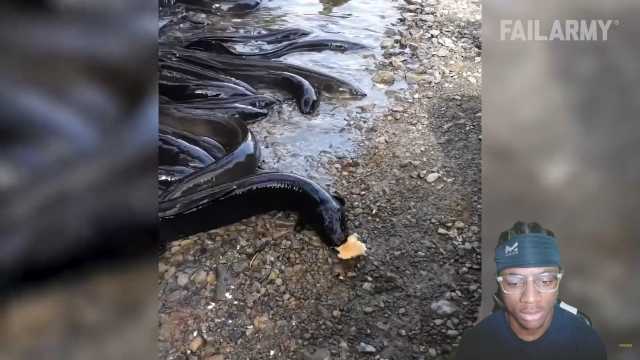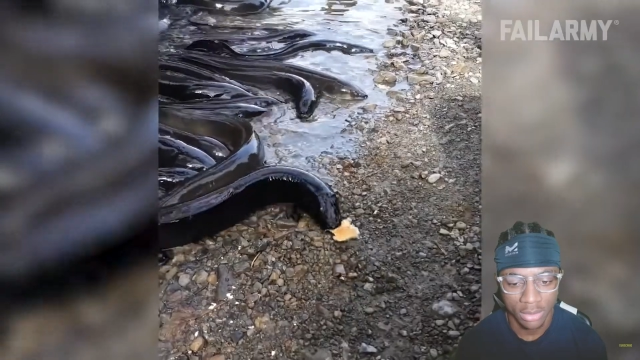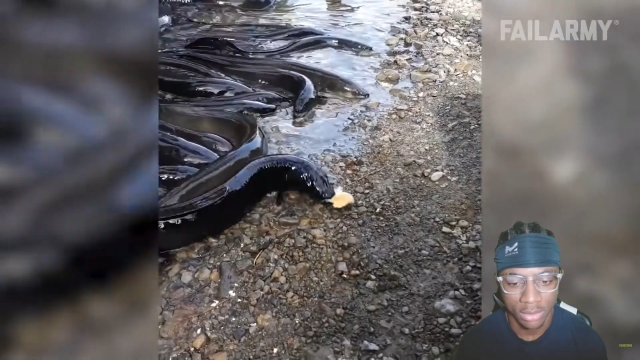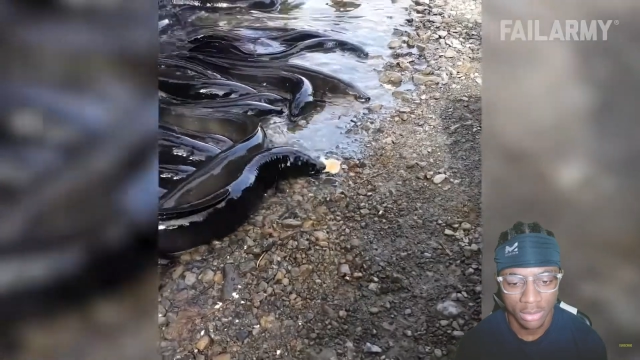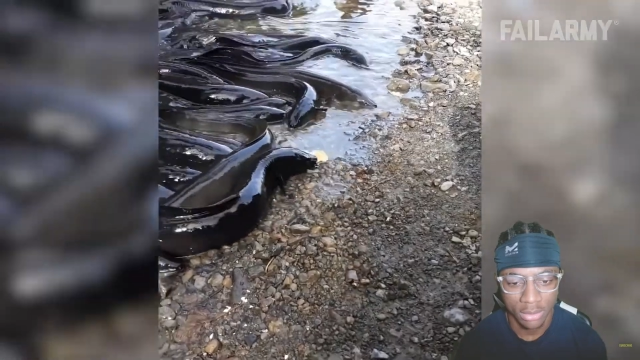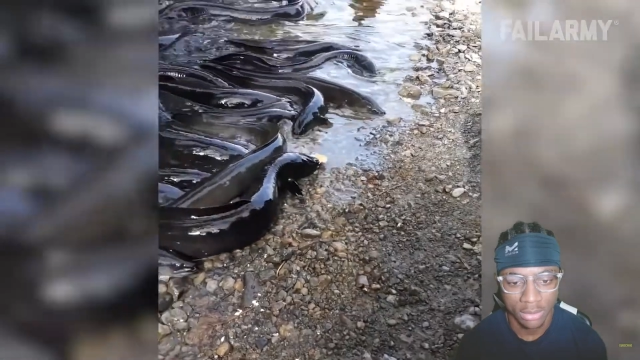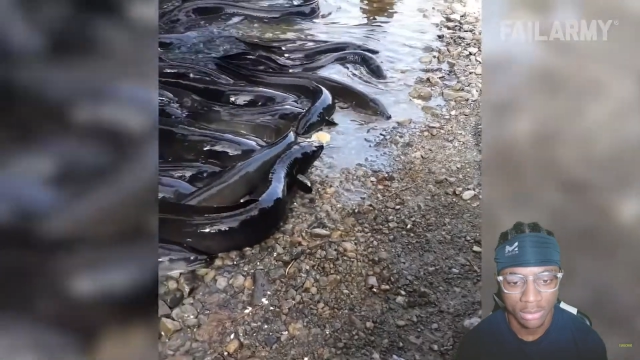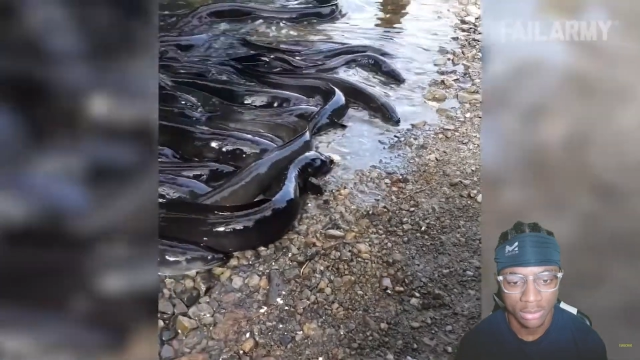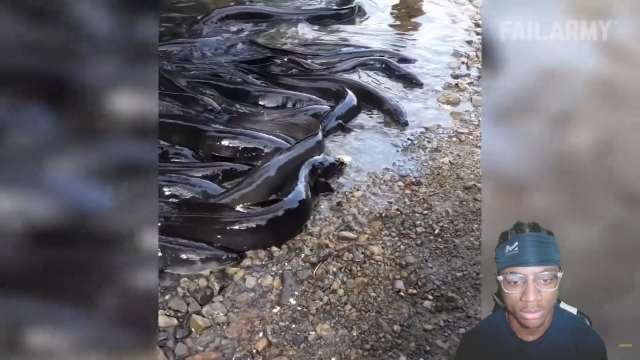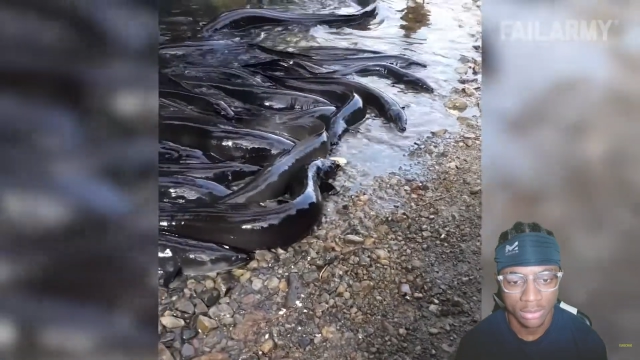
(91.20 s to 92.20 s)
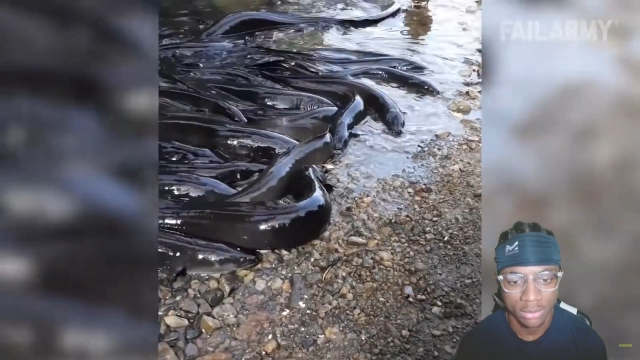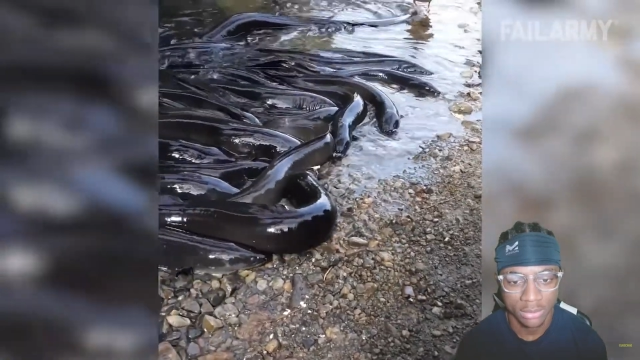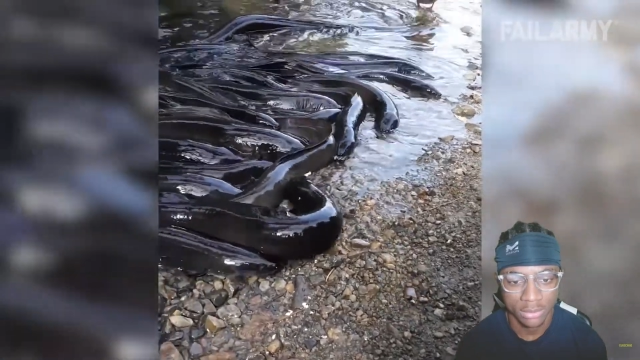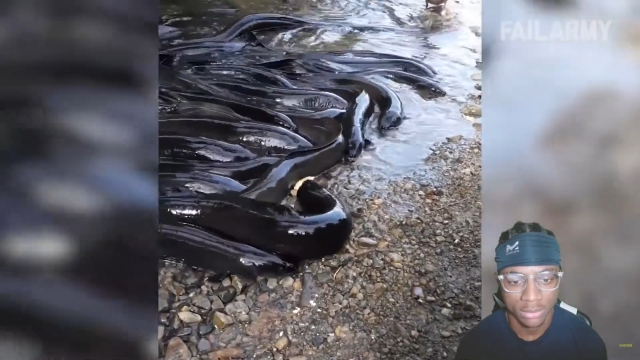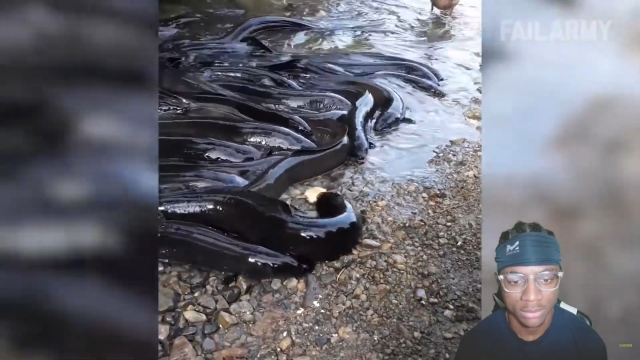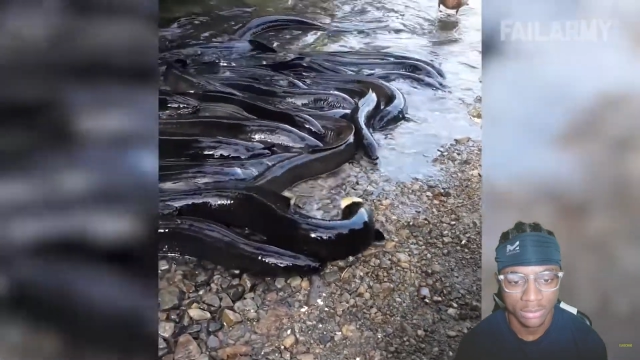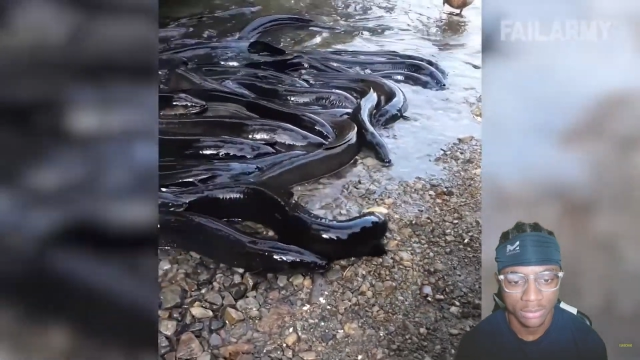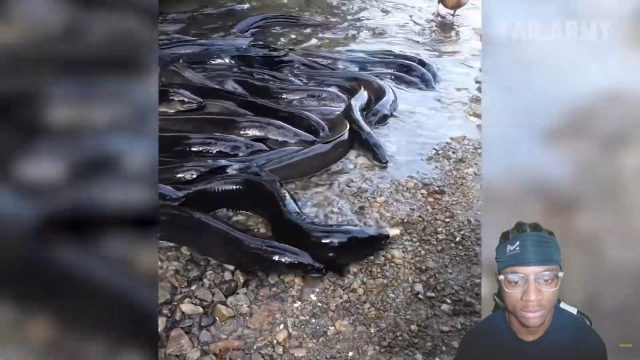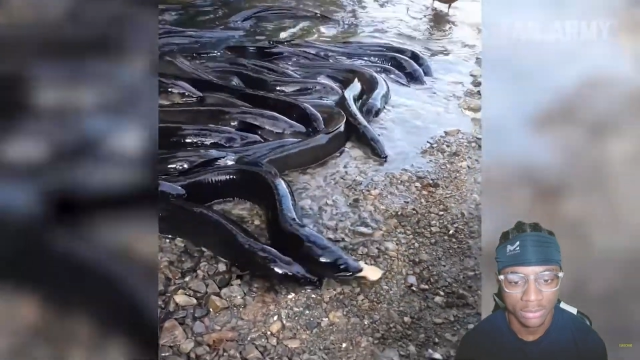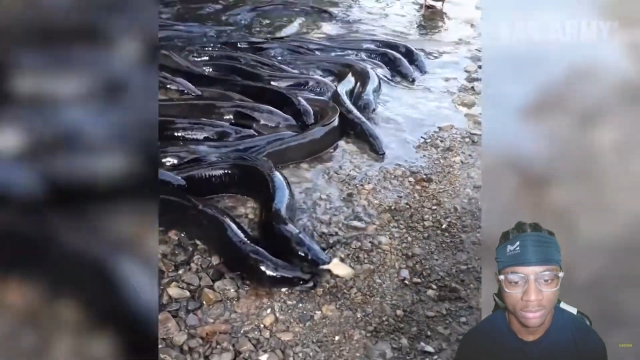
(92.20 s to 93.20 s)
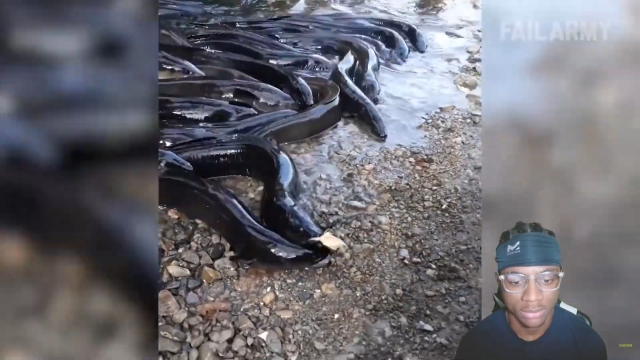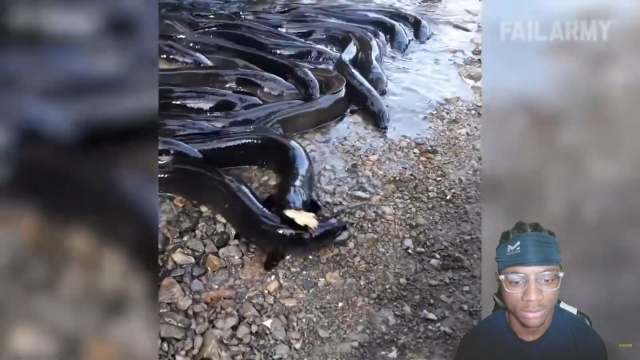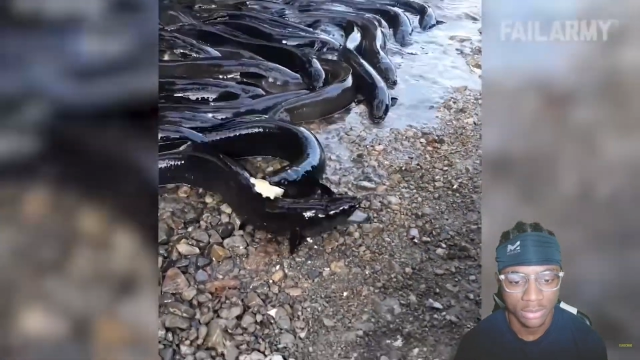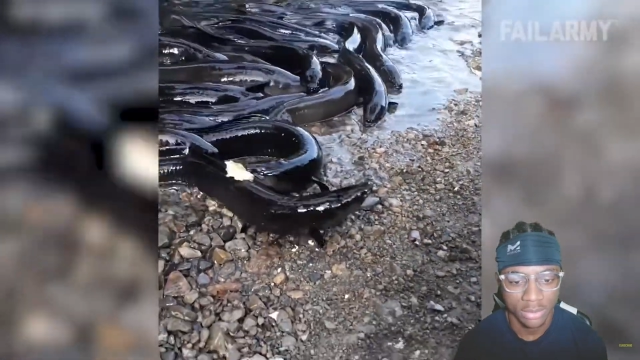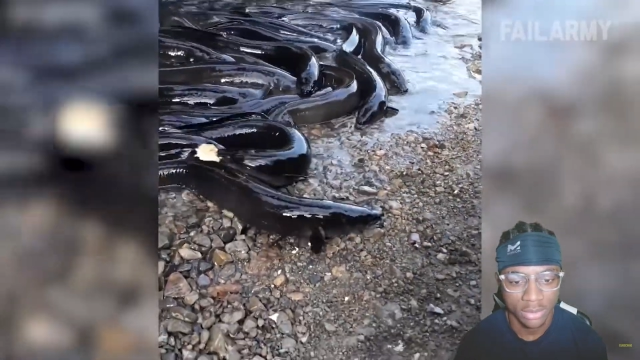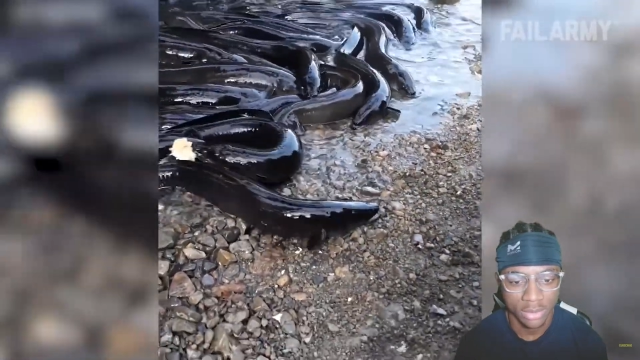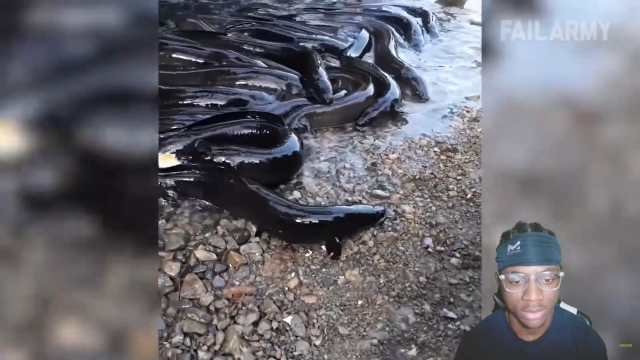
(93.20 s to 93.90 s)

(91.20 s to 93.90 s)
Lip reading: Nobody speaks.